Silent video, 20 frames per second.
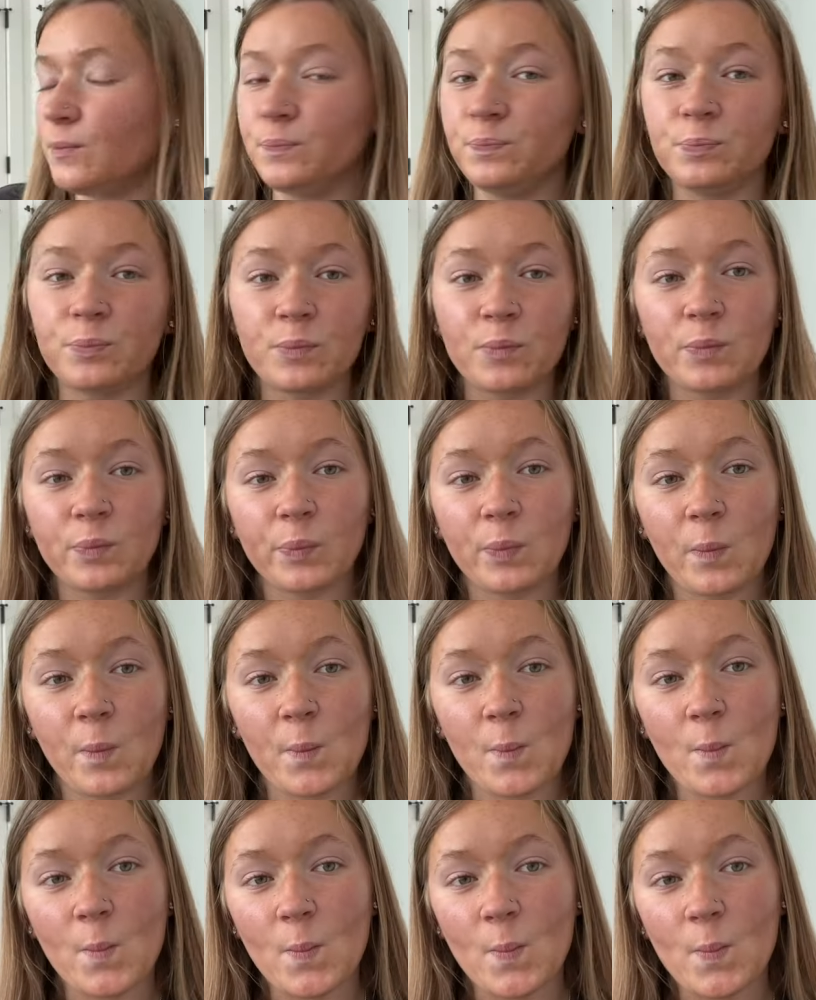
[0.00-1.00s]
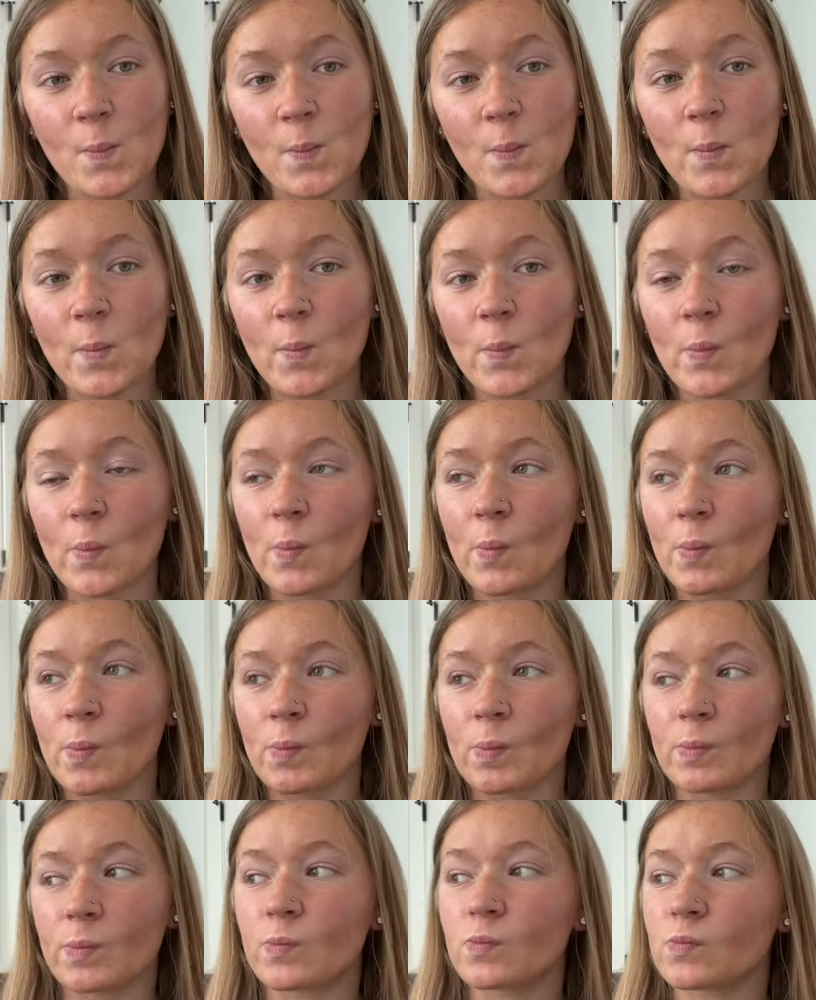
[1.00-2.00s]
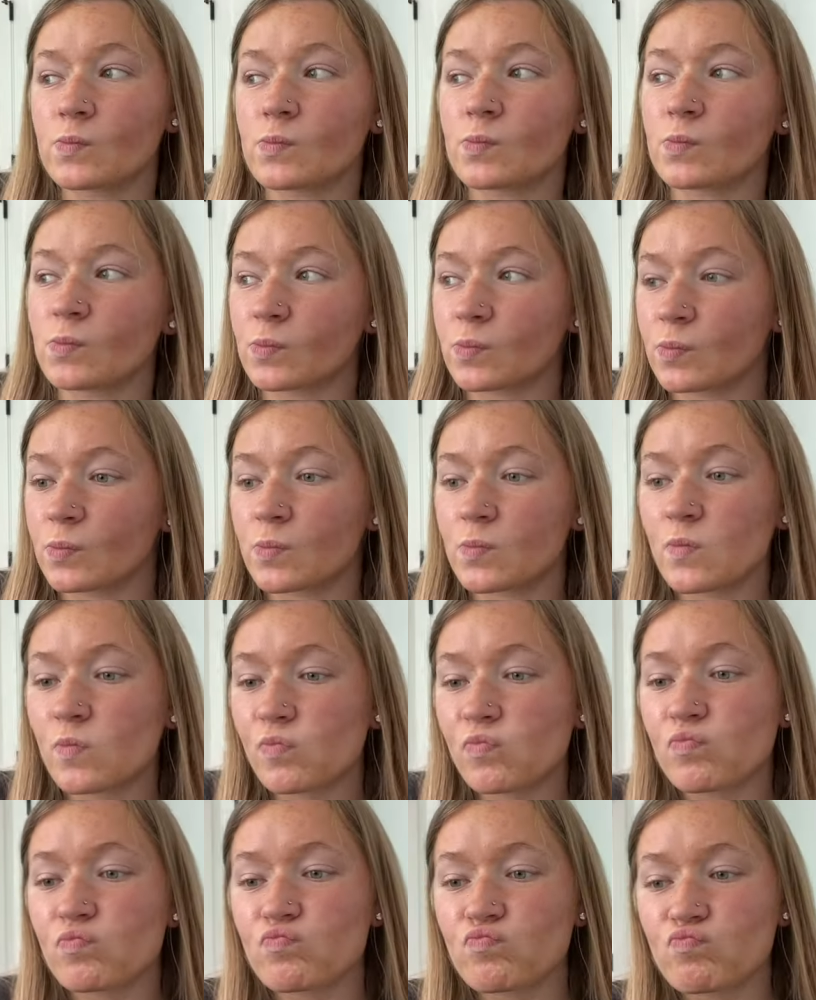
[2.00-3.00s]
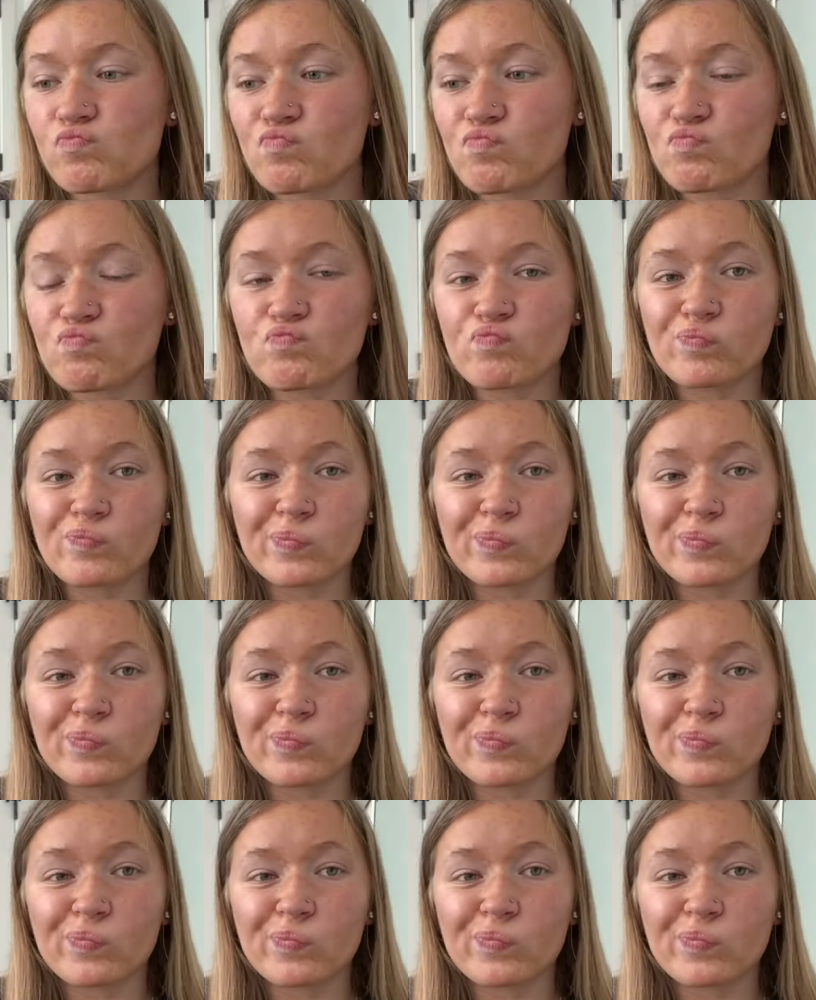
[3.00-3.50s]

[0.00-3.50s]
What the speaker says: [no speech]